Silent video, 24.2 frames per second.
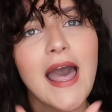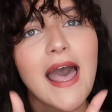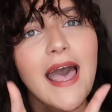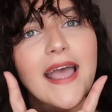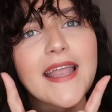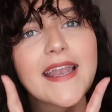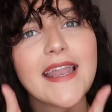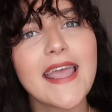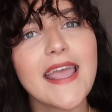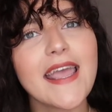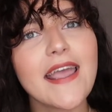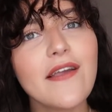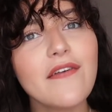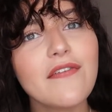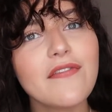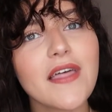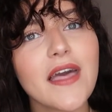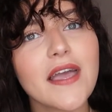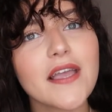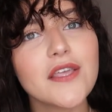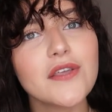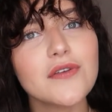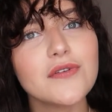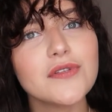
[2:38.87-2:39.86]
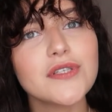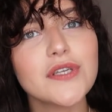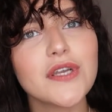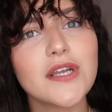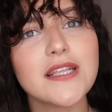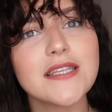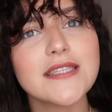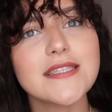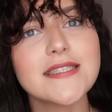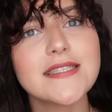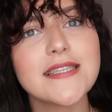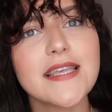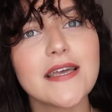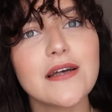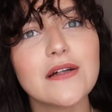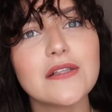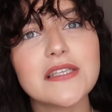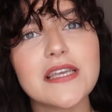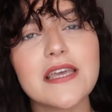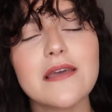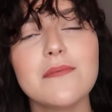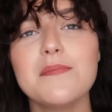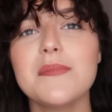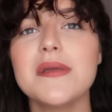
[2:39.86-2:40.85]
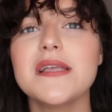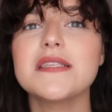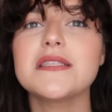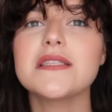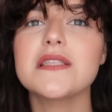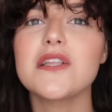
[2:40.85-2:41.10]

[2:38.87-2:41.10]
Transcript: And if that cuticle is sealed, it means